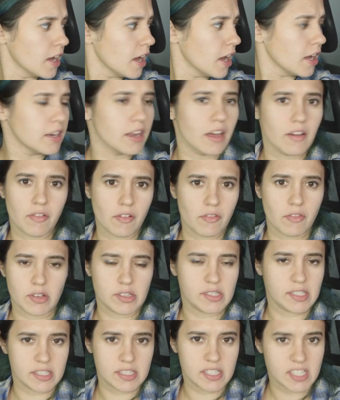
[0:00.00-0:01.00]
enough of a
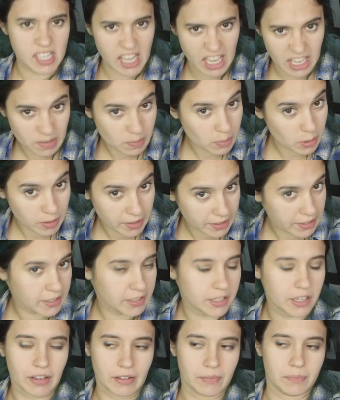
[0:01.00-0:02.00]
sustainable
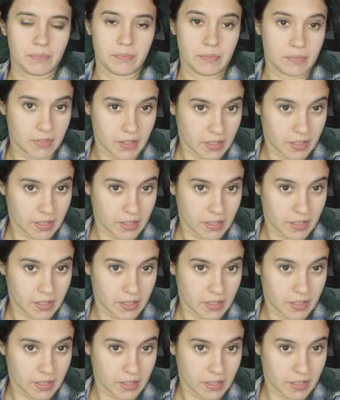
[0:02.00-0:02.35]
income